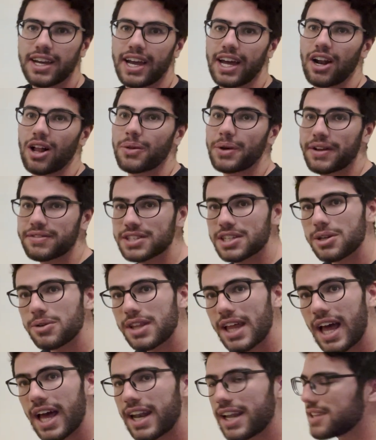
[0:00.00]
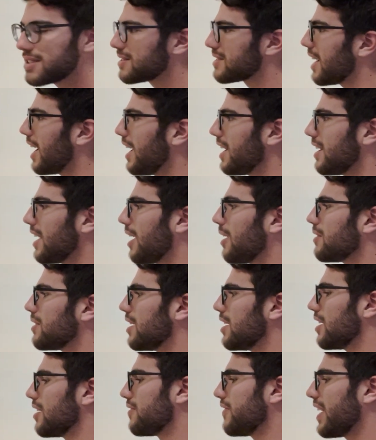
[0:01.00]
And all we have to do then is find out
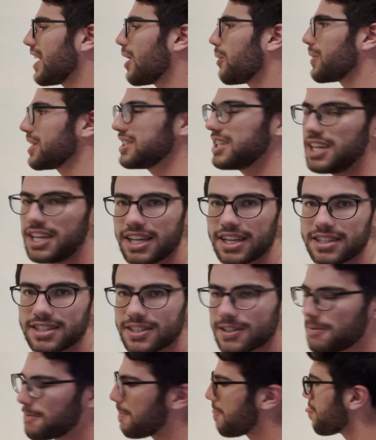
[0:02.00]
uh, find out what t is.